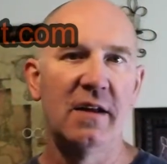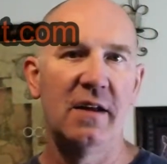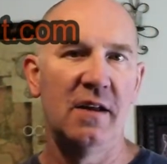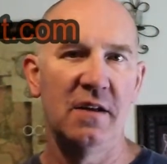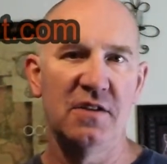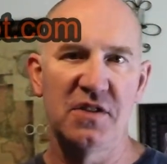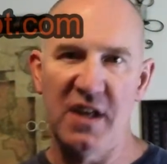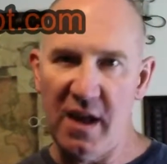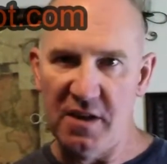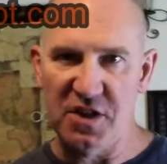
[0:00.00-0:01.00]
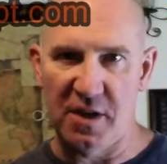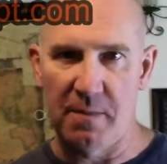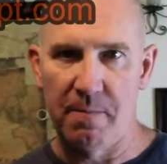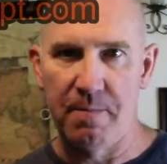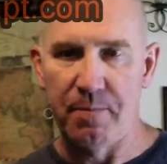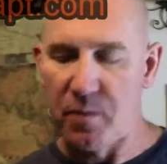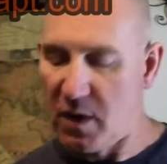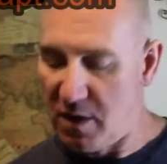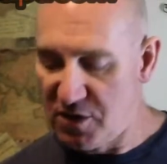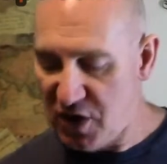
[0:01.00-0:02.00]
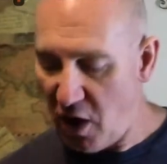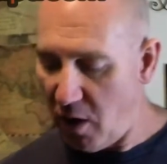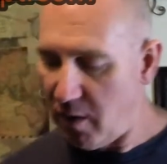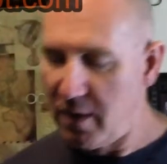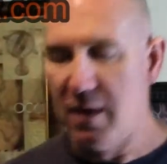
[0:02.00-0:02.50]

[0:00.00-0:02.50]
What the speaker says: is the engine. So